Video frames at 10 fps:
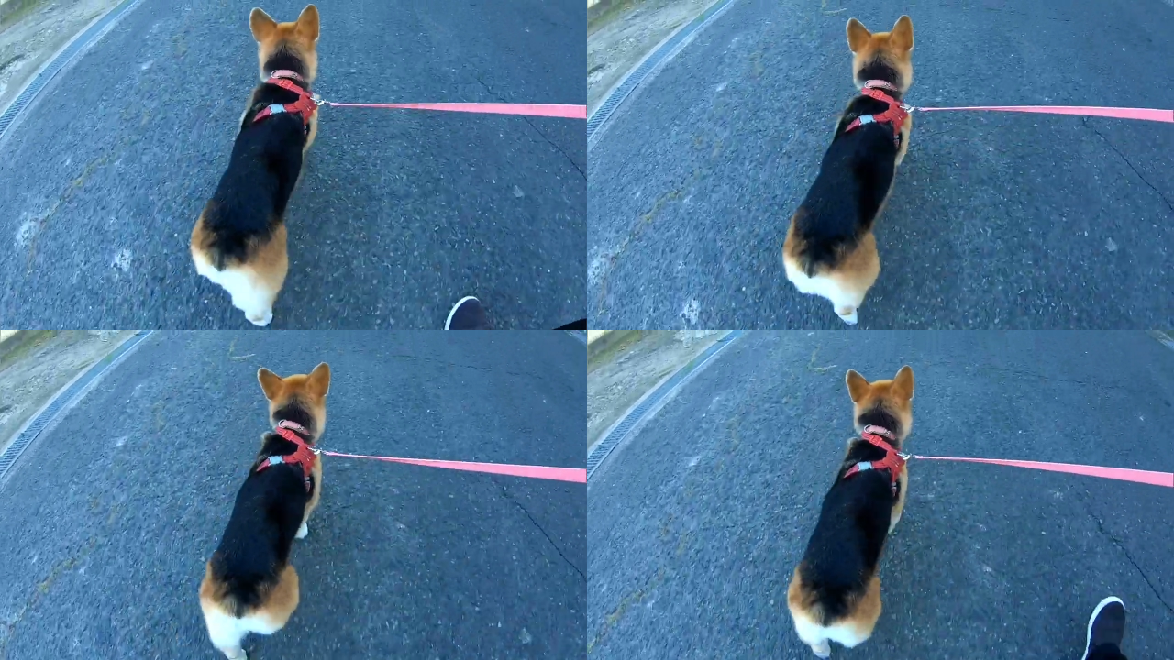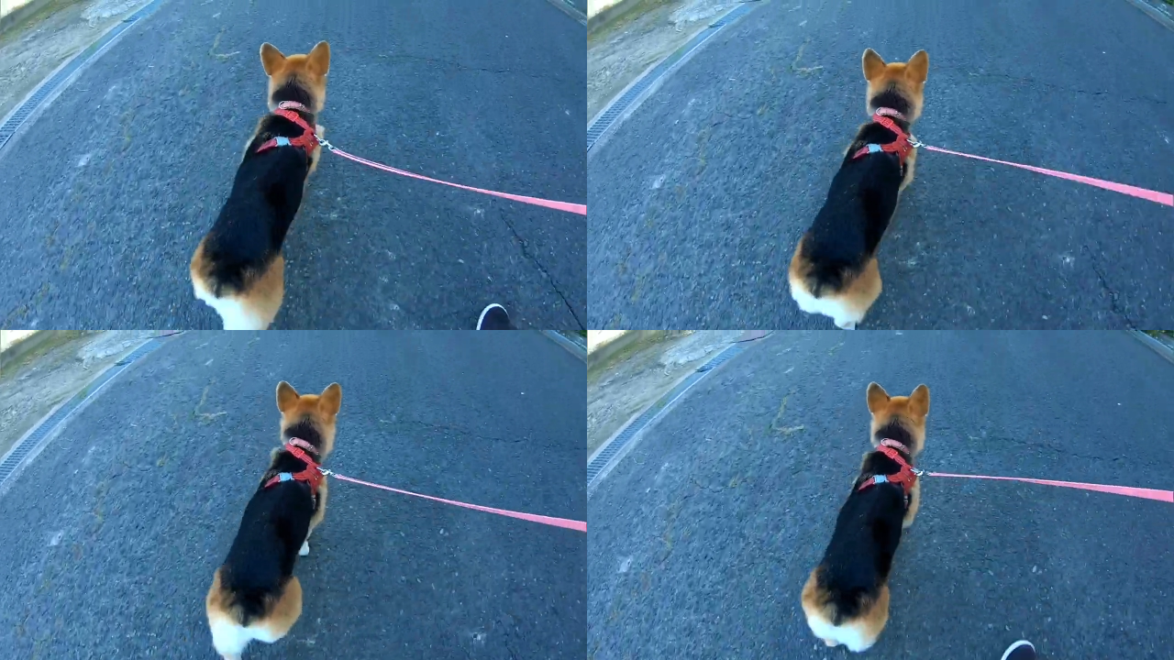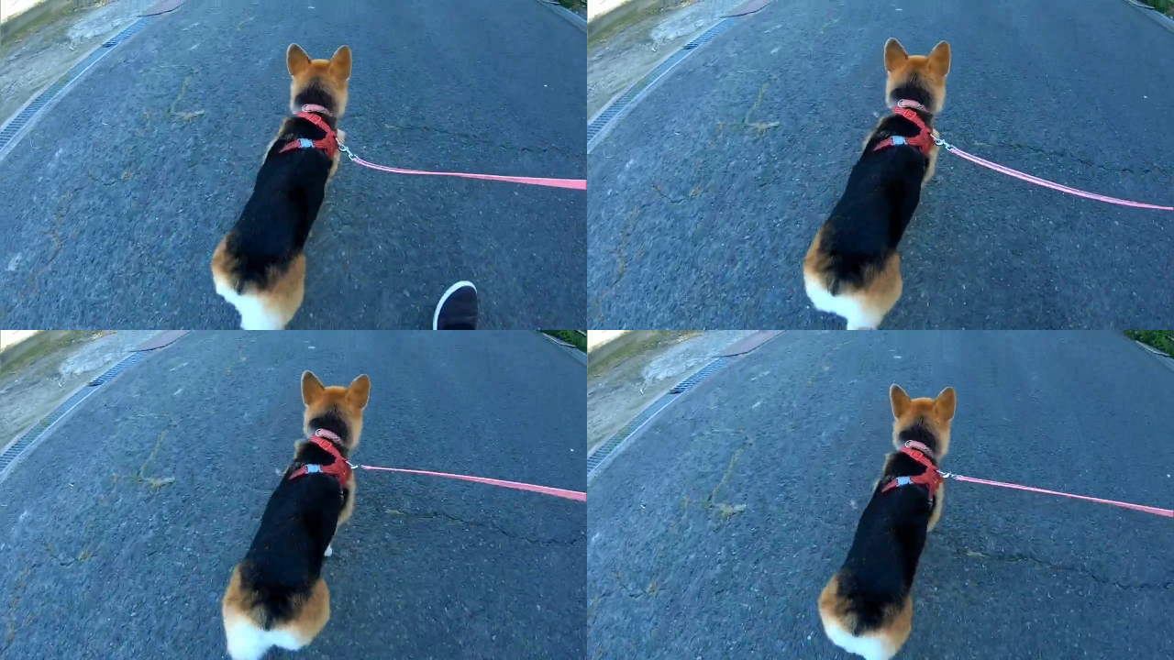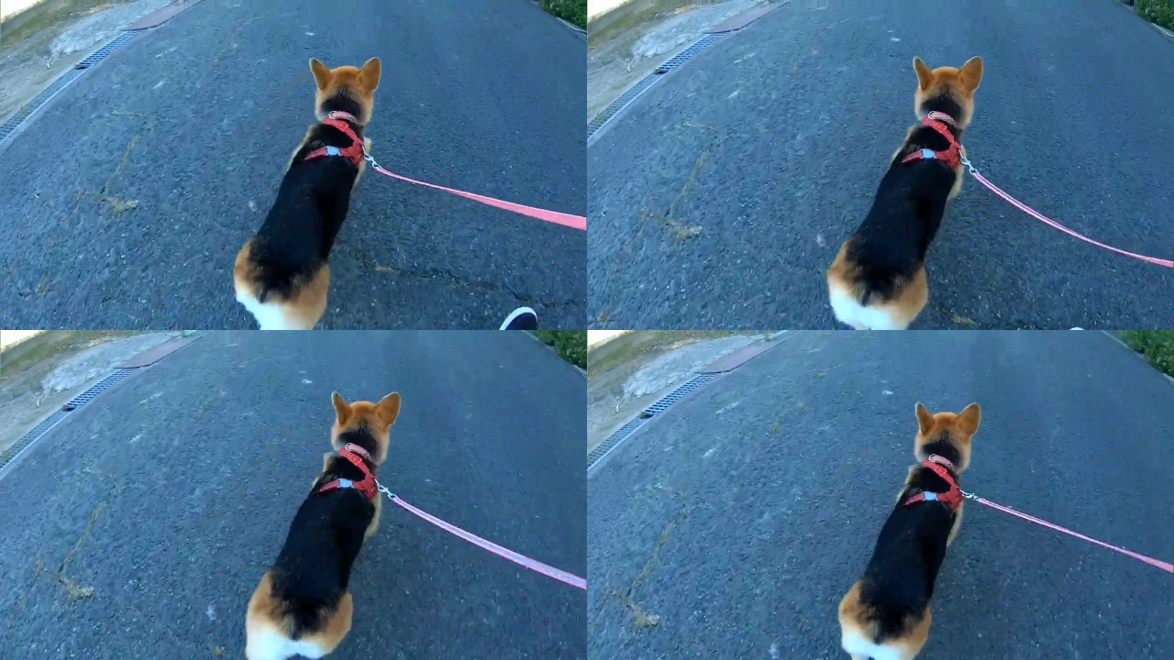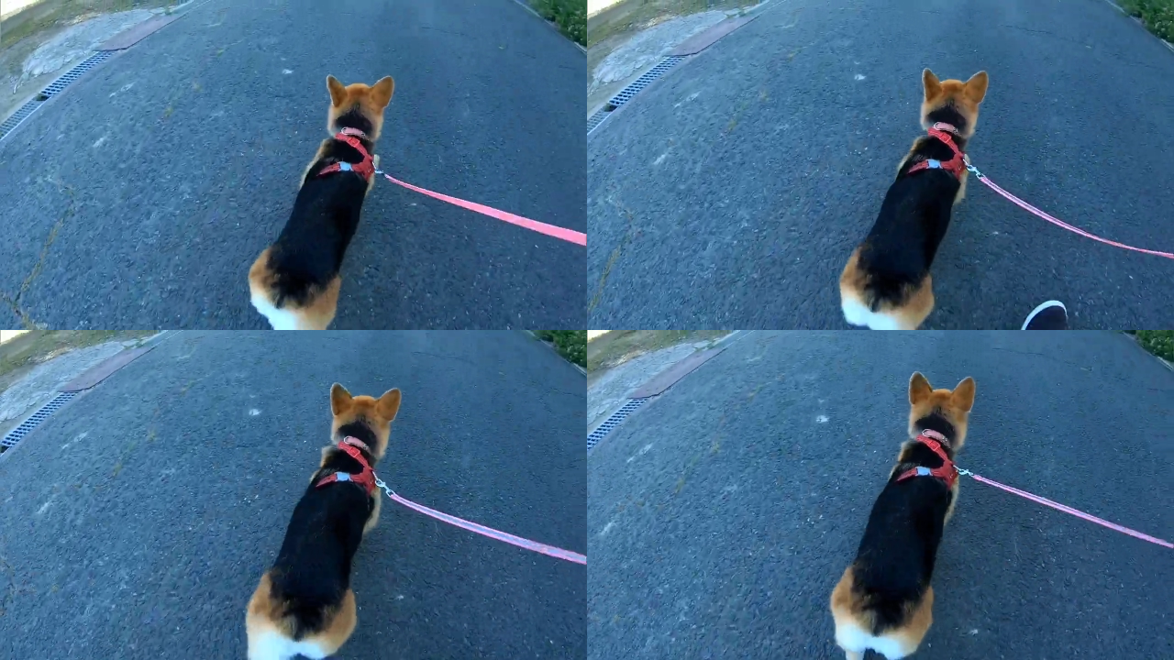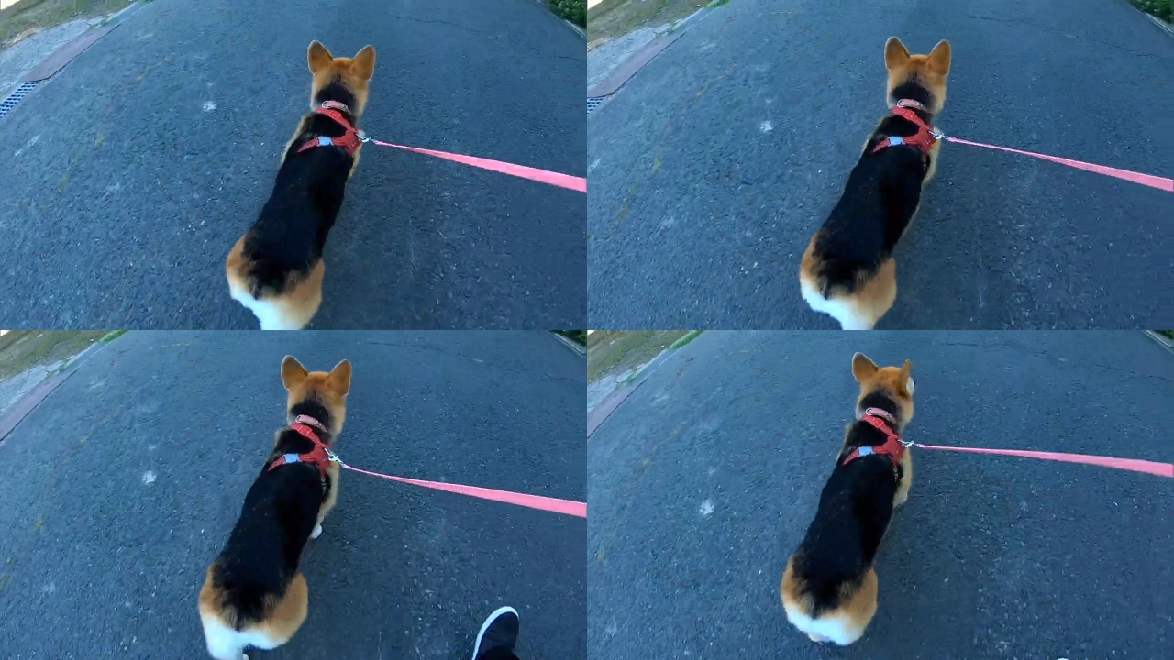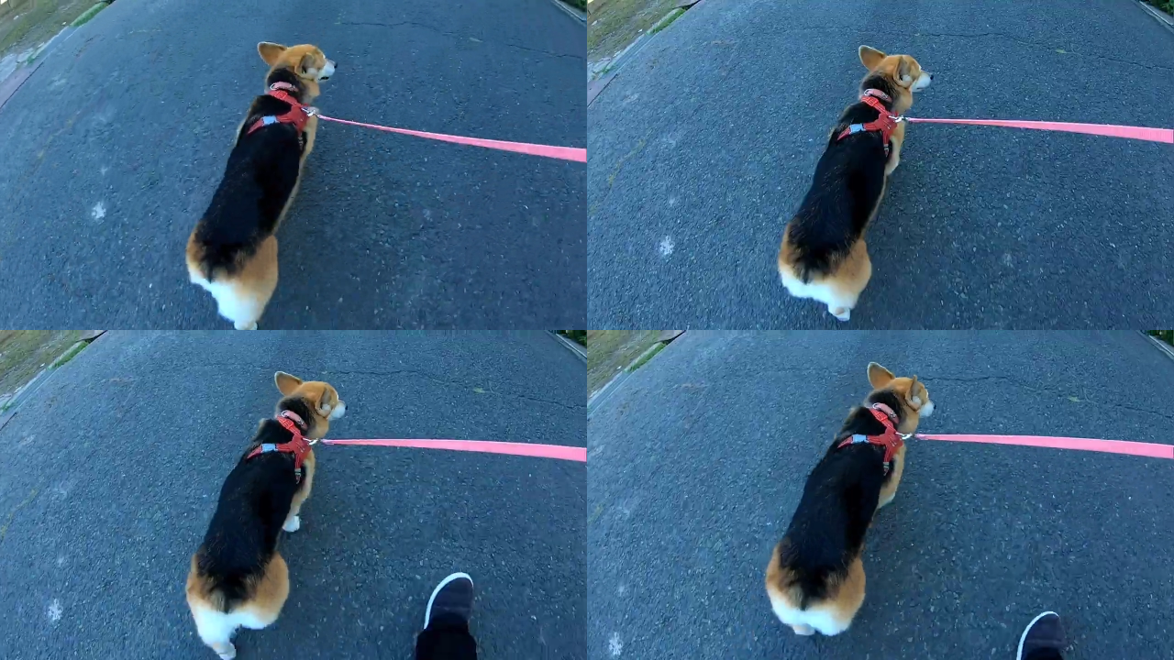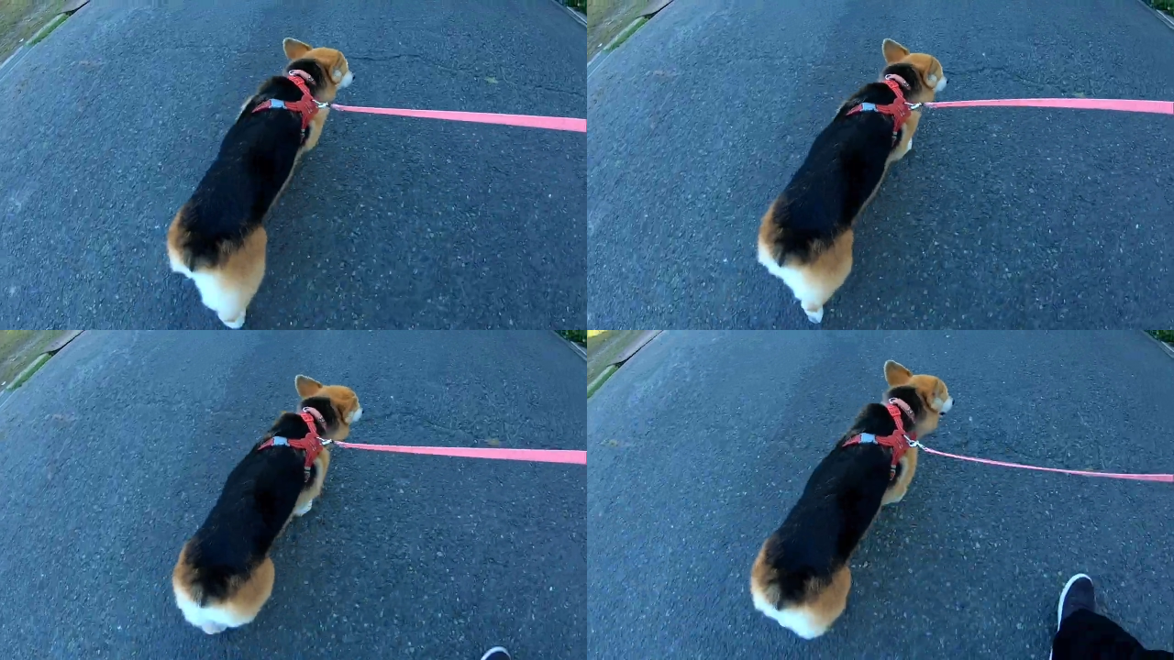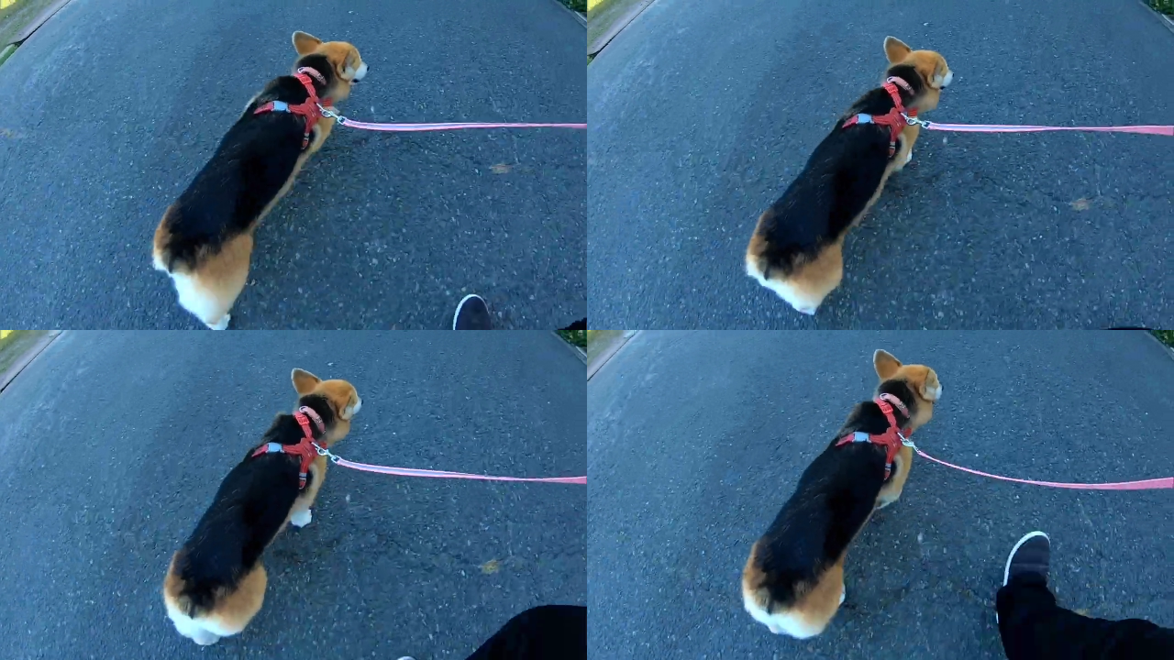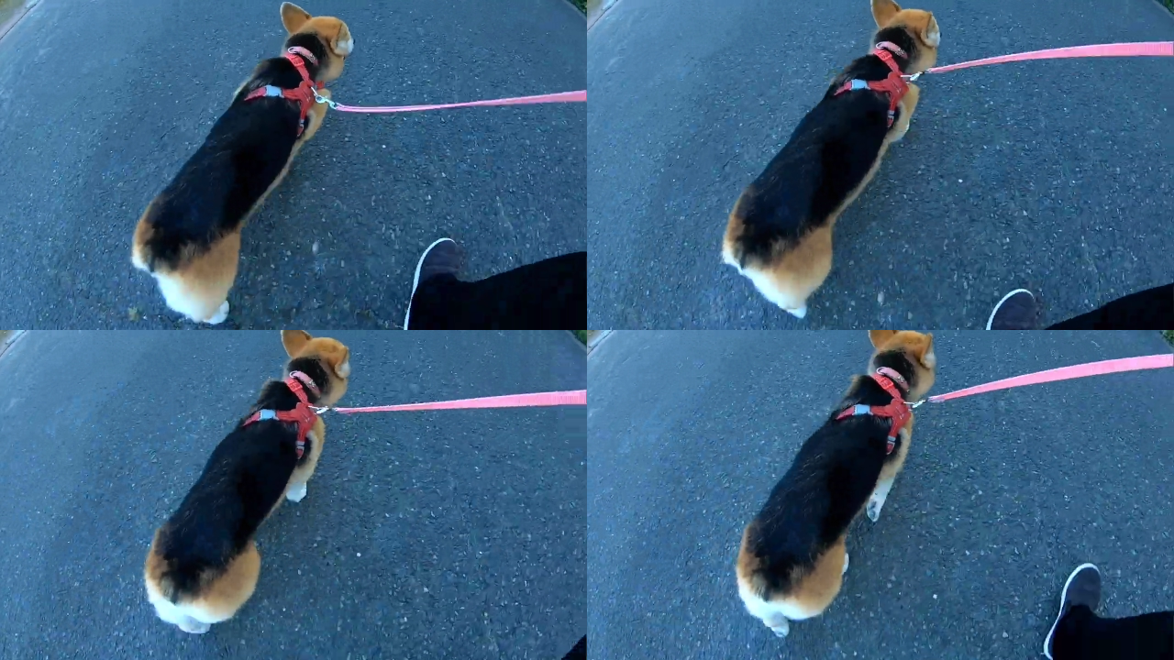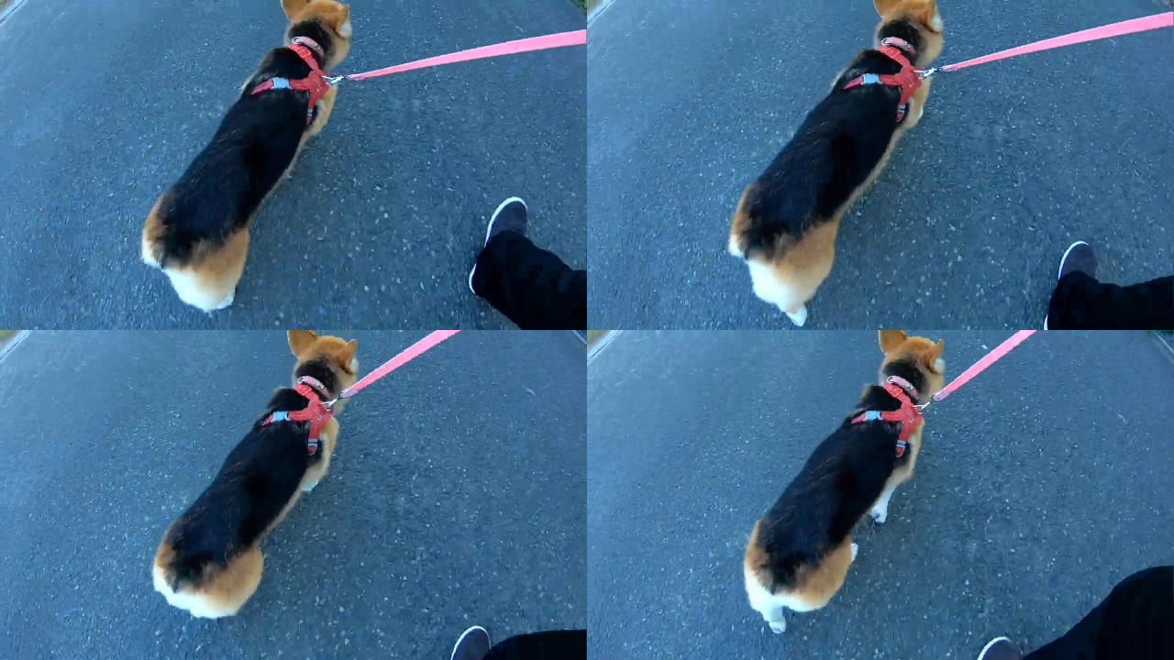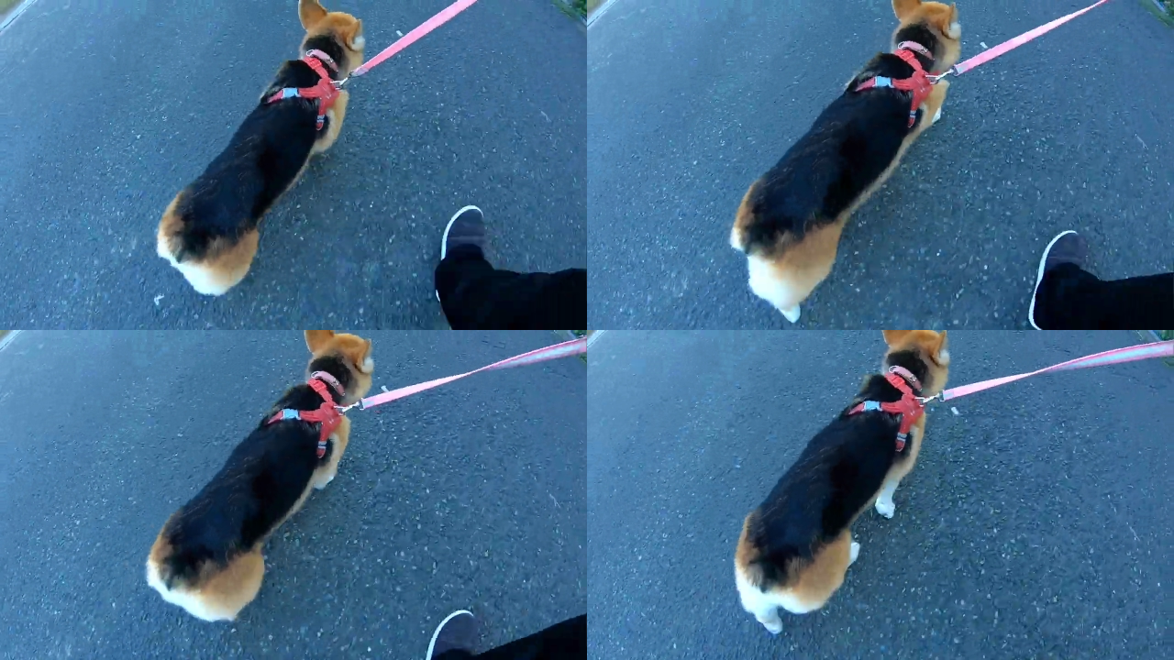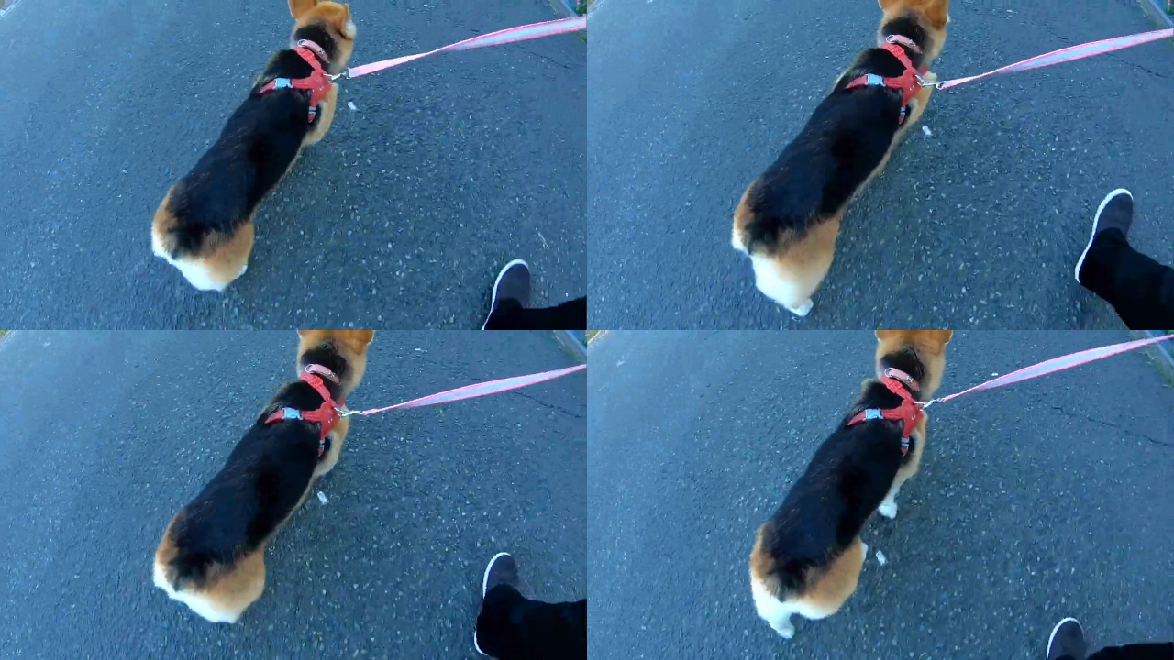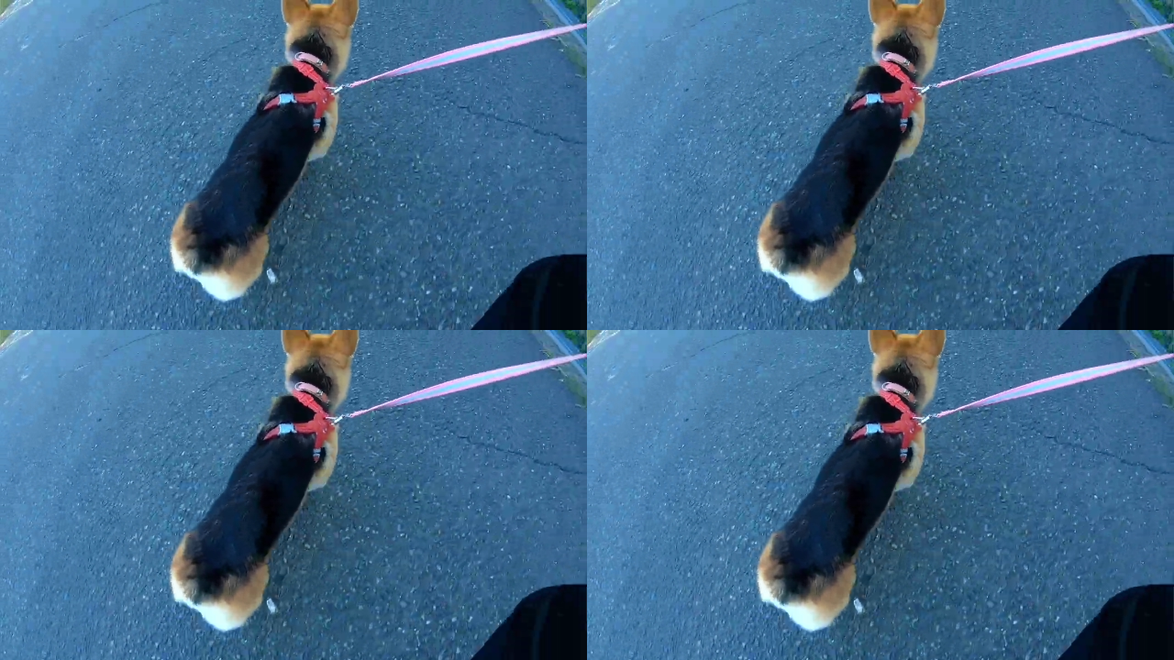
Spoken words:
Nobody's mouth can be seen.